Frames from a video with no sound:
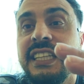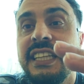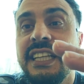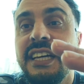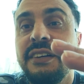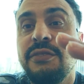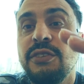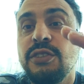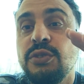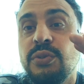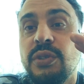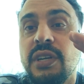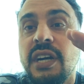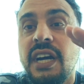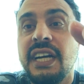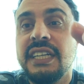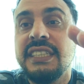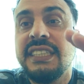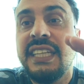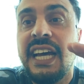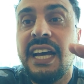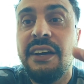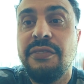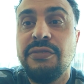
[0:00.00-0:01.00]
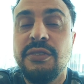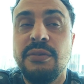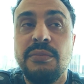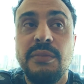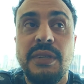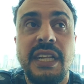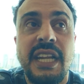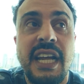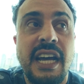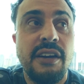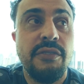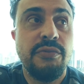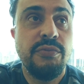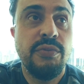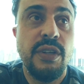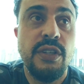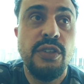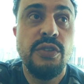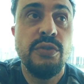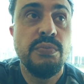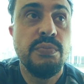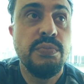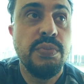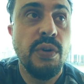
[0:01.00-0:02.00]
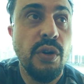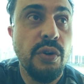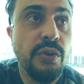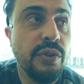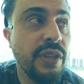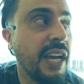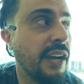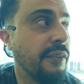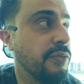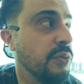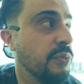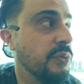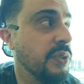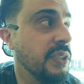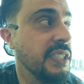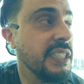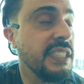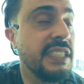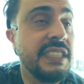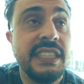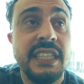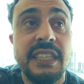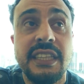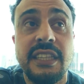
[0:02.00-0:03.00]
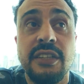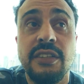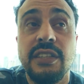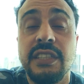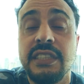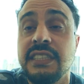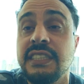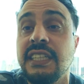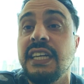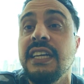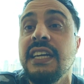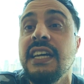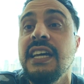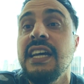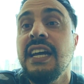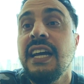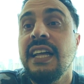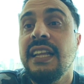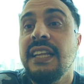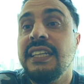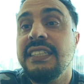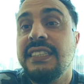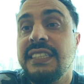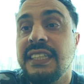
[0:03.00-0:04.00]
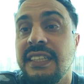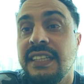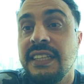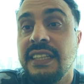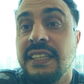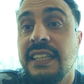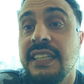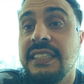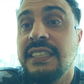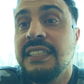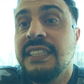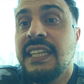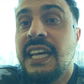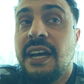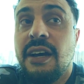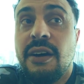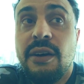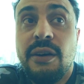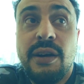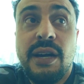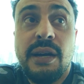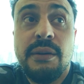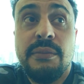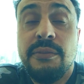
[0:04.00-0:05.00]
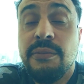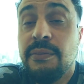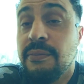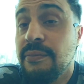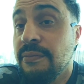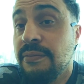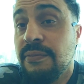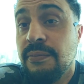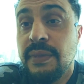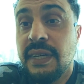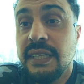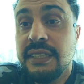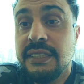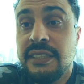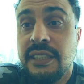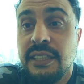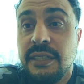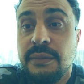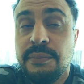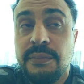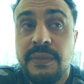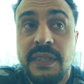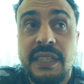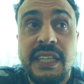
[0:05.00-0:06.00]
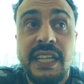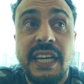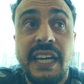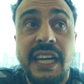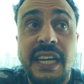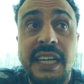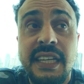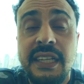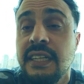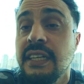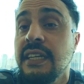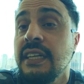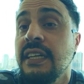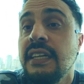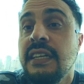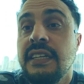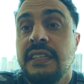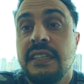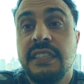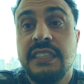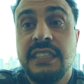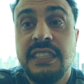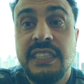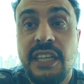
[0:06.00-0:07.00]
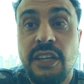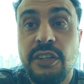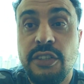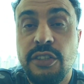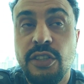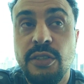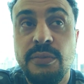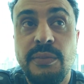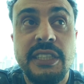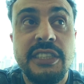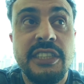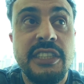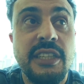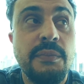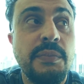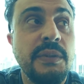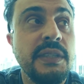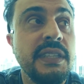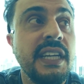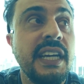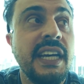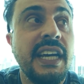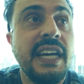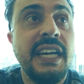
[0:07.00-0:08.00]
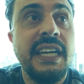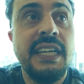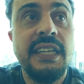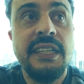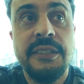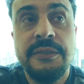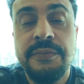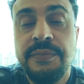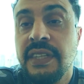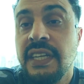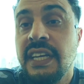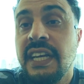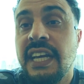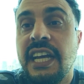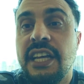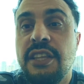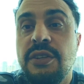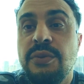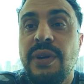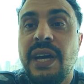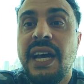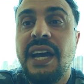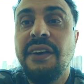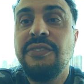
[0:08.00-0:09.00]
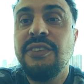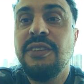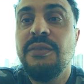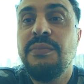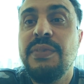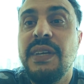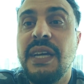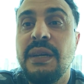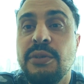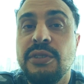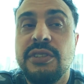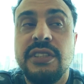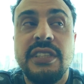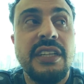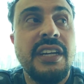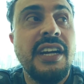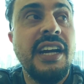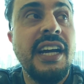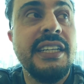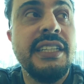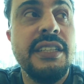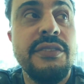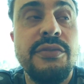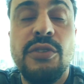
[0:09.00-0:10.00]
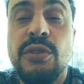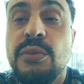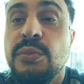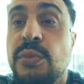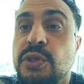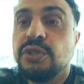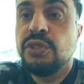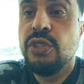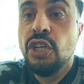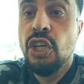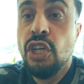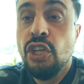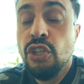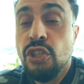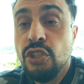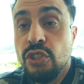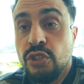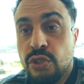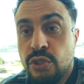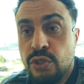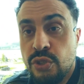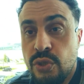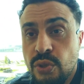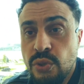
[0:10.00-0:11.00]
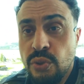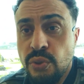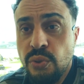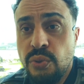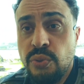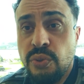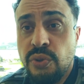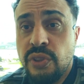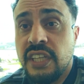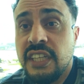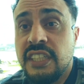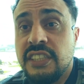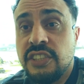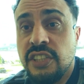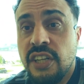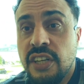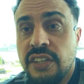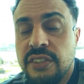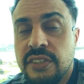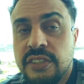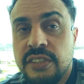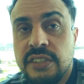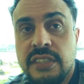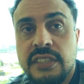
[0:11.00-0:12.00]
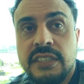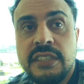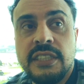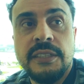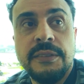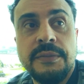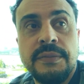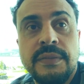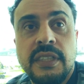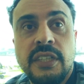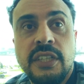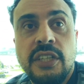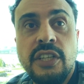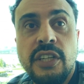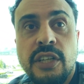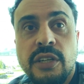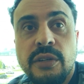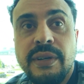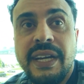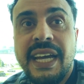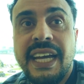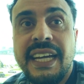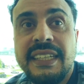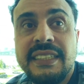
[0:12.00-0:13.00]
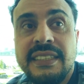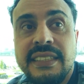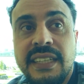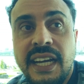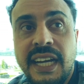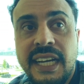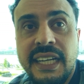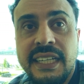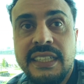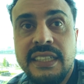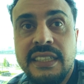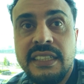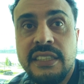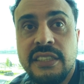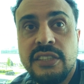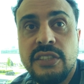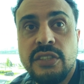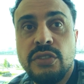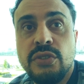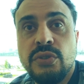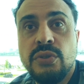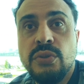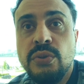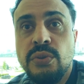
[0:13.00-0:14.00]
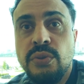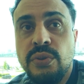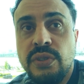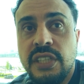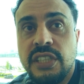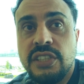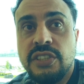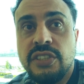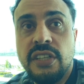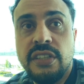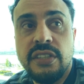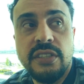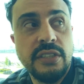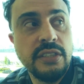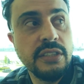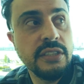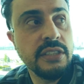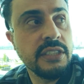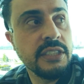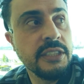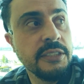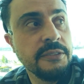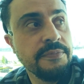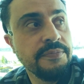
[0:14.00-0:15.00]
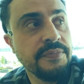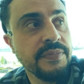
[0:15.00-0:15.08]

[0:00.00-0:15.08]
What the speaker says: level, you guys have to meet halfway. You both have to really sit there and say, listen, this is how I'm messed up in the head. This is how you're messed up in the head. And you have to be able to kind of almost soothe each other's, you know, anxieties, soothe each other's